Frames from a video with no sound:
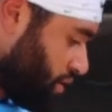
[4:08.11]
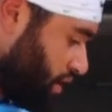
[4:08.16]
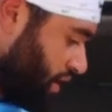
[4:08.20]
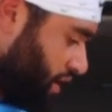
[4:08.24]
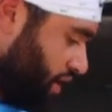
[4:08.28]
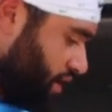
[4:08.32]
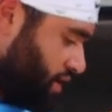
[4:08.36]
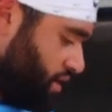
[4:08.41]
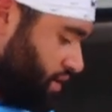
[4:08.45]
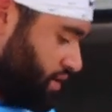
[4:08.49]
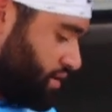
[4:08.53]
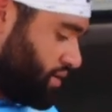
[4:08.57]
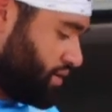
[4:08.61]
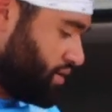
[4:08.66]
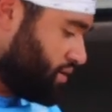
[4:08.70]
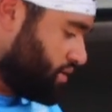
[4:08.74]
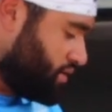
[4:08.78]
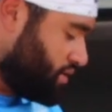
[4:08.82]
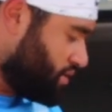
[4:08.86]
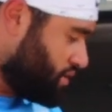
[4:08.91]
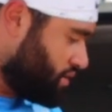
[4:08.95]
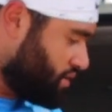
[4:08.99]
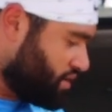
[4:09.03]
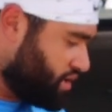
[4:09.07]

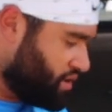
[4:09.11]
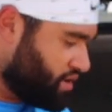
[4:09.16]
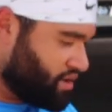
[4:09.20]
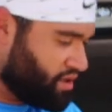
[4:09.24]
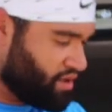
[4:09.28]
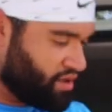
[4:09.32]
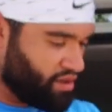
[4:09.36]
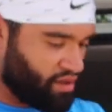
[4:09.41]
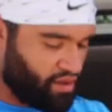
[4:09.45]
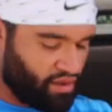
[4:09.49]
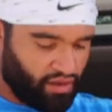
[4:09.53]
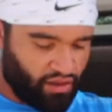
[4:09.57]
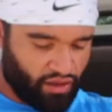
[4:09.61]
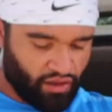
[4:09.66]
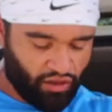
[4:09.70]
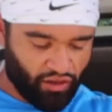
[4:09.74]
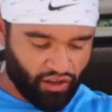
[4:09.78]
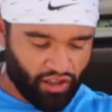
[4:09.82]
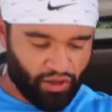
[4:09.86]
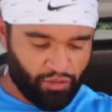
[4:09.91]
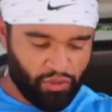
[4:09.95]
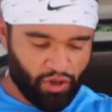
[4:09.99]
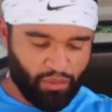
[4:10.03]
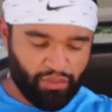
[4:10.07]
Okay.
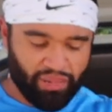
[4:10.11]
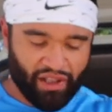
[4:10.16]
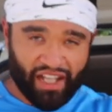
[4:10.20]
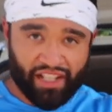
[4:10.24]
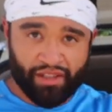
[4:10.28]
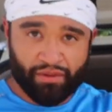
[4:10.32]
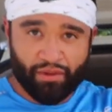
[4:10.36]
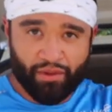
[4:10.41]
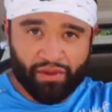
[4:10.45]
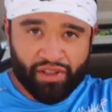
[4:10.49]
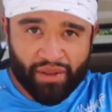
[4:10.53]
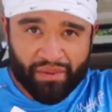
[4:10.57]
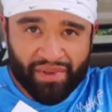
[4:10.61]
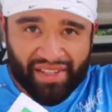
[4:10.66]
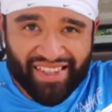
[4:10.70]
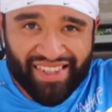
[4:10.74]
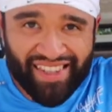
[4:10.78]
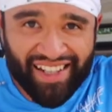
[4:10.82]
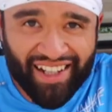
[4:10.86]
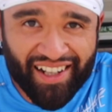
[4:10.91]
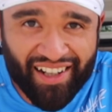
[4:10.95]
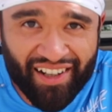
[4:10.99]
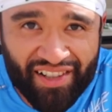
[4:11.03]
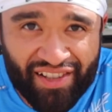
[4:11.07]
Gorilla Bow blessed me with some
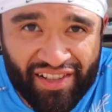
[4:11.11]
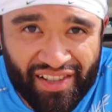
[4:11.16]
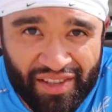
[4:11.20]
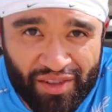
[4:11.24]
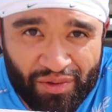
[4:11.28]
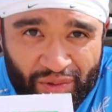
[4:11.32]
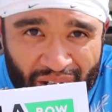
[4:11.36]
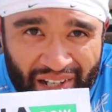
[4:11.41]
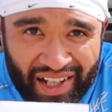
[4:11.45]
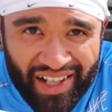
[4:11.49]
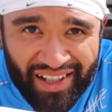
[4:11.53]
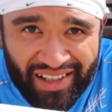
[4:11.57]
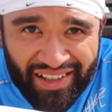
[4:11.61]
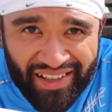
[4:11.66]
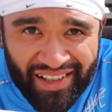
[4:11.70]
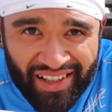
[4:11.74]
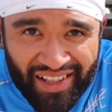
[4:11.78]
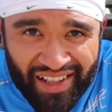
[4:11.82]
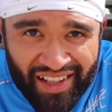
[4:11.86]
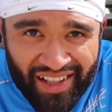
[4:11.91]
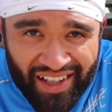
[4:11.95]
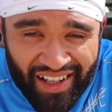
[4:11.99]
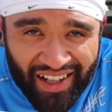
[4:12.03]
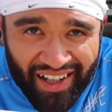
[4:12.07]
stickers as well.
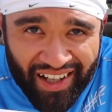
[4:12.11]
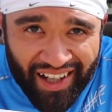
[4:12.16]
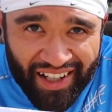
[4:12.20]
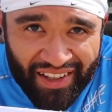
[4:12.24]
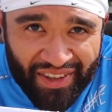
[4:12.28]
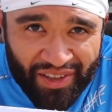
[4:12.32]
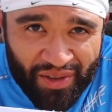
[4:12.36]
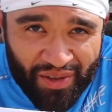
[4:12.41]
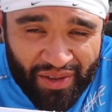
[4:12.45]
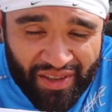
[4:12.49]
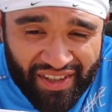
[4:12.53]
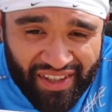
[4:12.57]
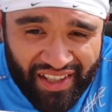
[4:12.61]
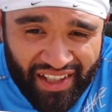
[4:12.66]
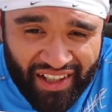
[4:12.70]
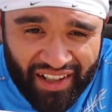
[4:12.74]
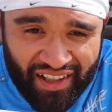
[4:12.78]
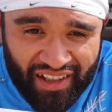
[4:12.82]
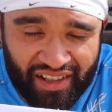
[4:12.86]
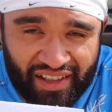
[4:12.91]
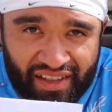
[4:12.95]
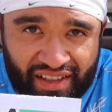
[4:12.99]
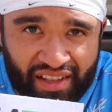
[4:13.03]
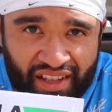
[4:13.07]
I got two
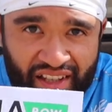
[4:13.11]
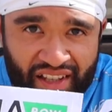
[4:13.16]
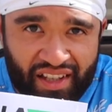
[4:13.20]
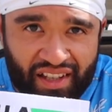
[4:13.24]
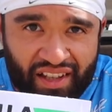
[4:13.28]
stickers.